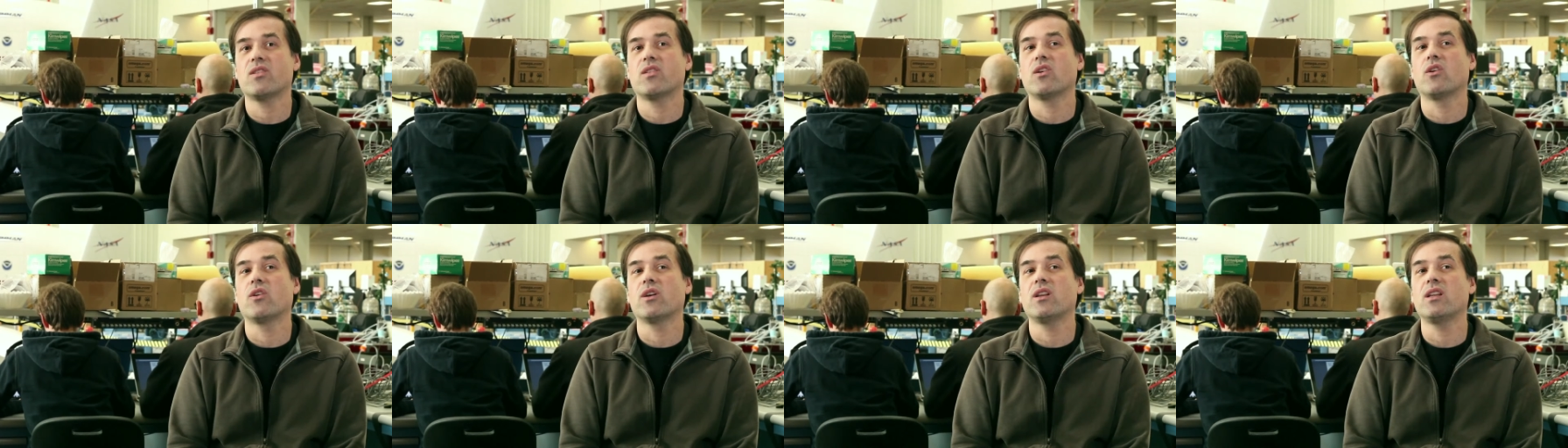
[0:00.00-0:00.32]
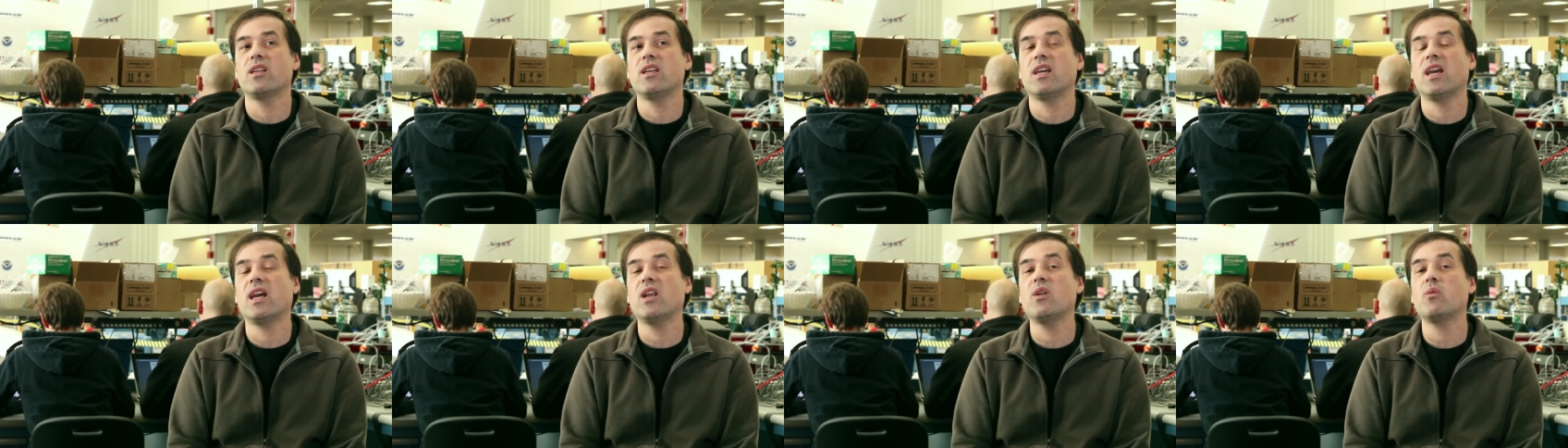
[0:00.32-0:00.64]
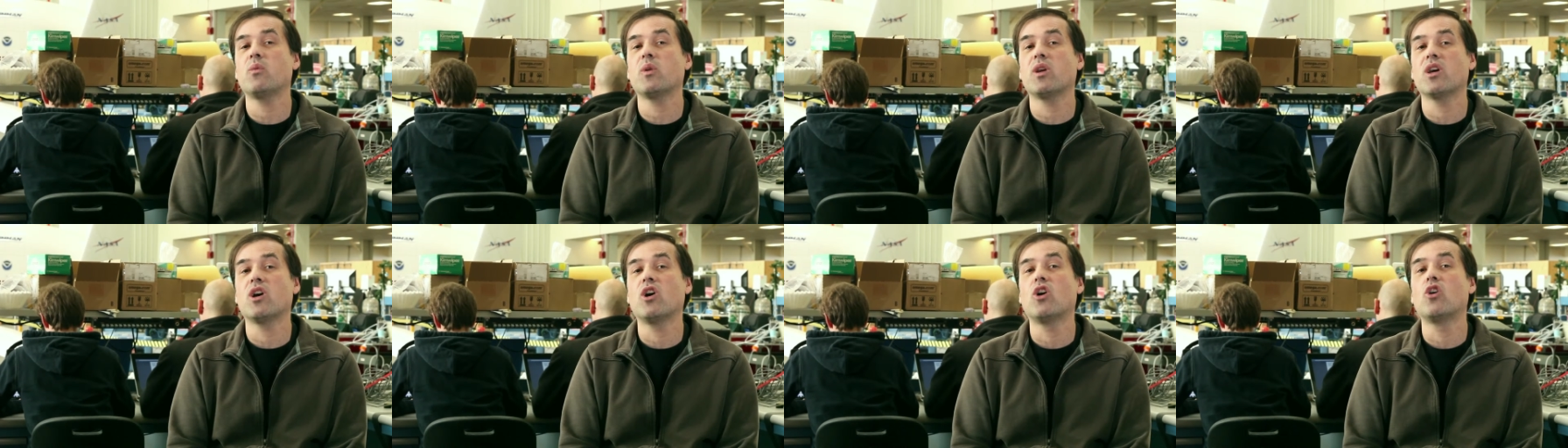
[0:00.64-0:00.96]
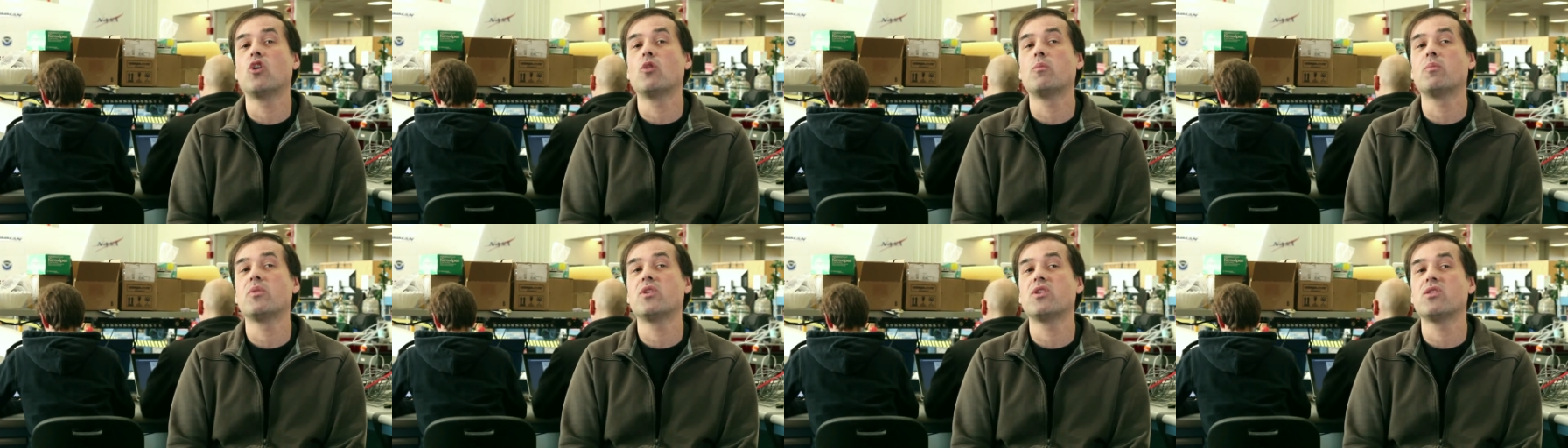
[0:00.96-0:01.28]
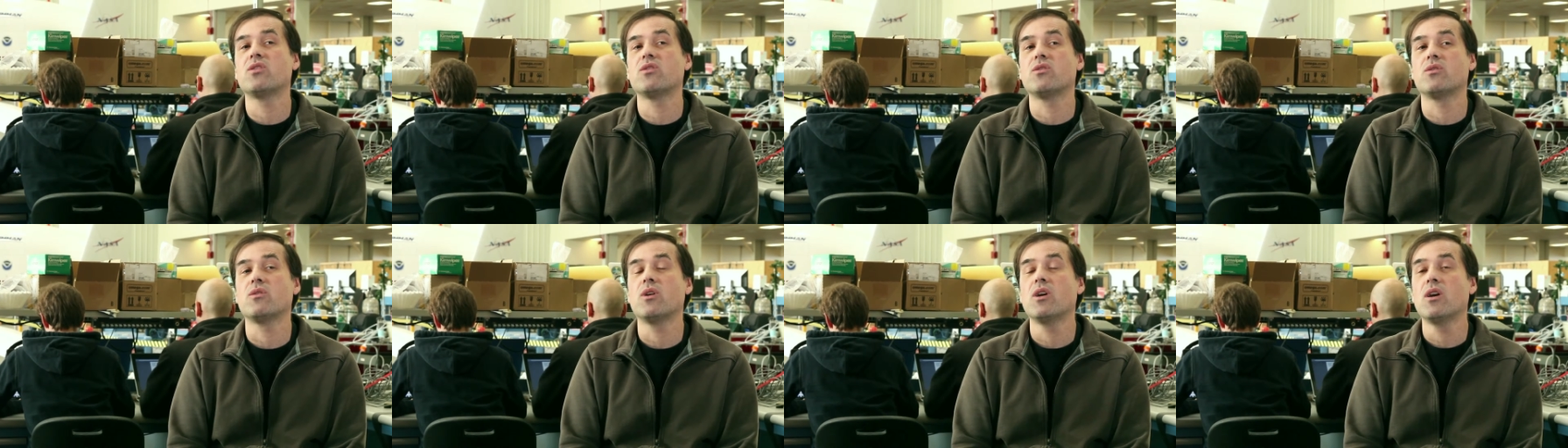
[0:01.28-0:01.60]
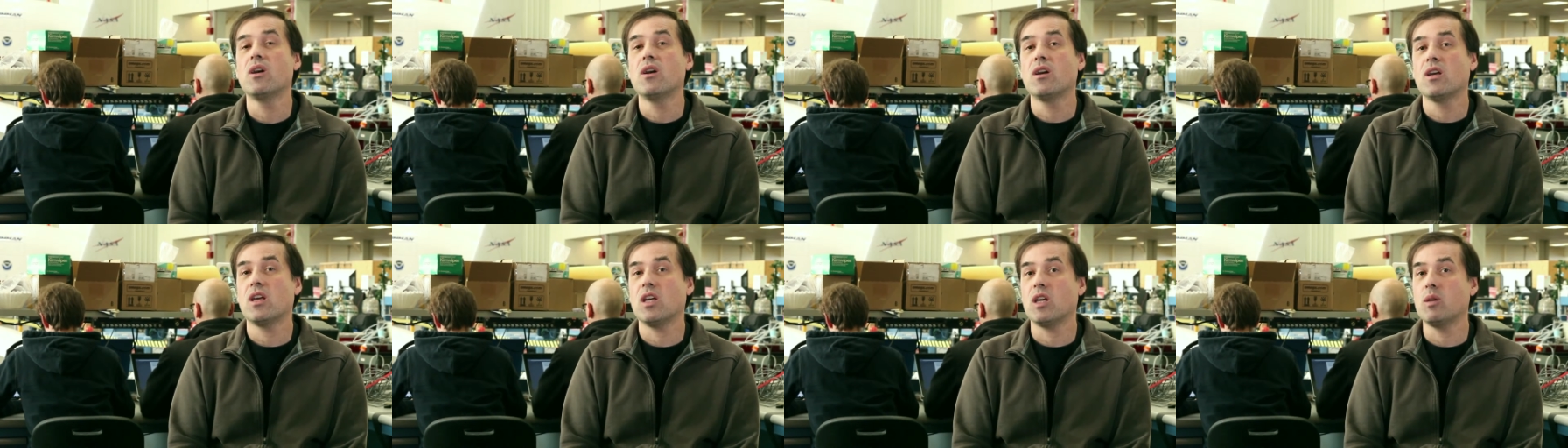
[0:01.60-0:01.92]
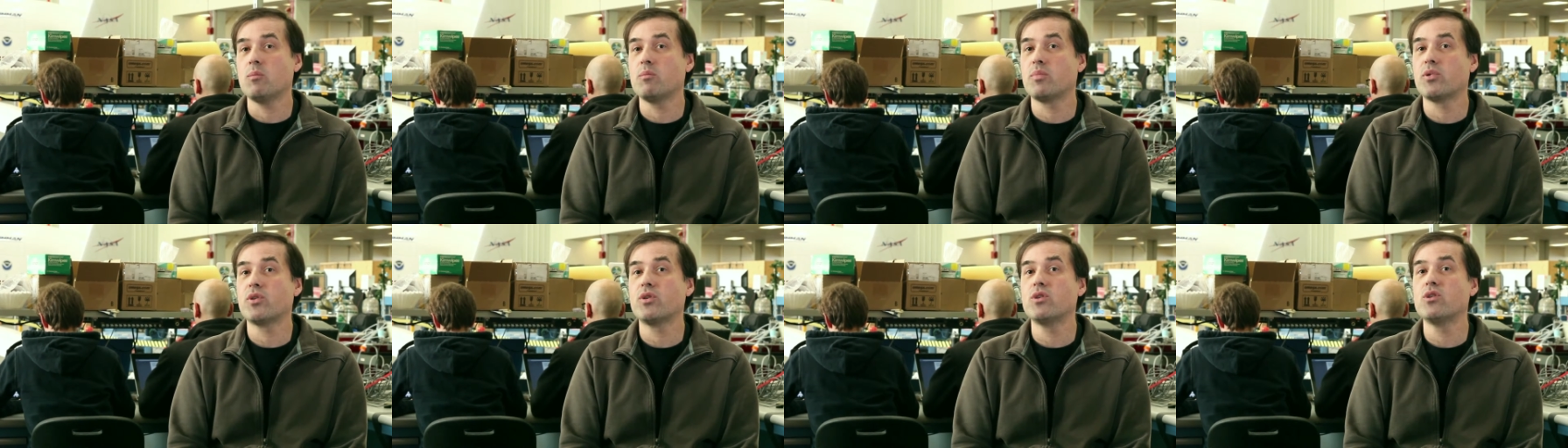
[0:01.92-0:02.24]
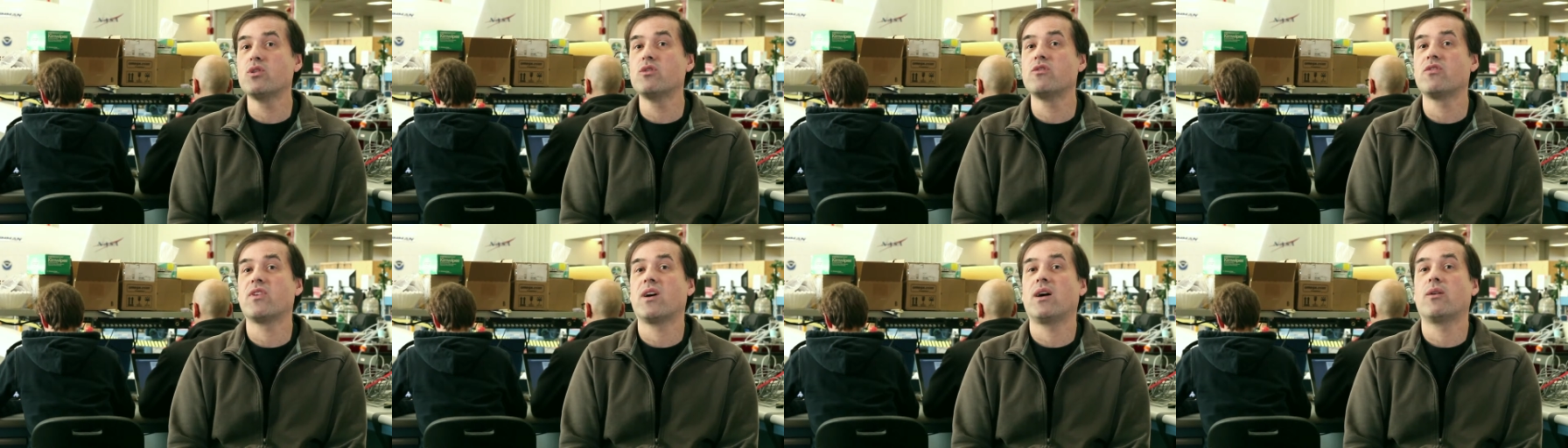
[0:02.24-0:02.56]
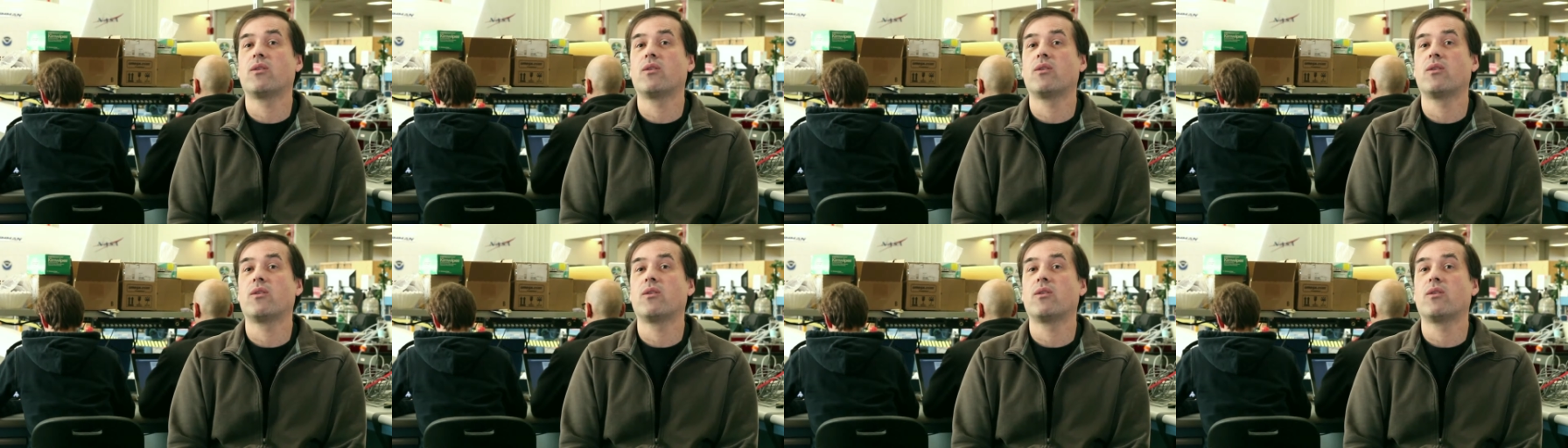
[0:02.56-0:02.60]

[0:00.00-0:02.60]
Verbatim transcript: So in the end, we hope to improve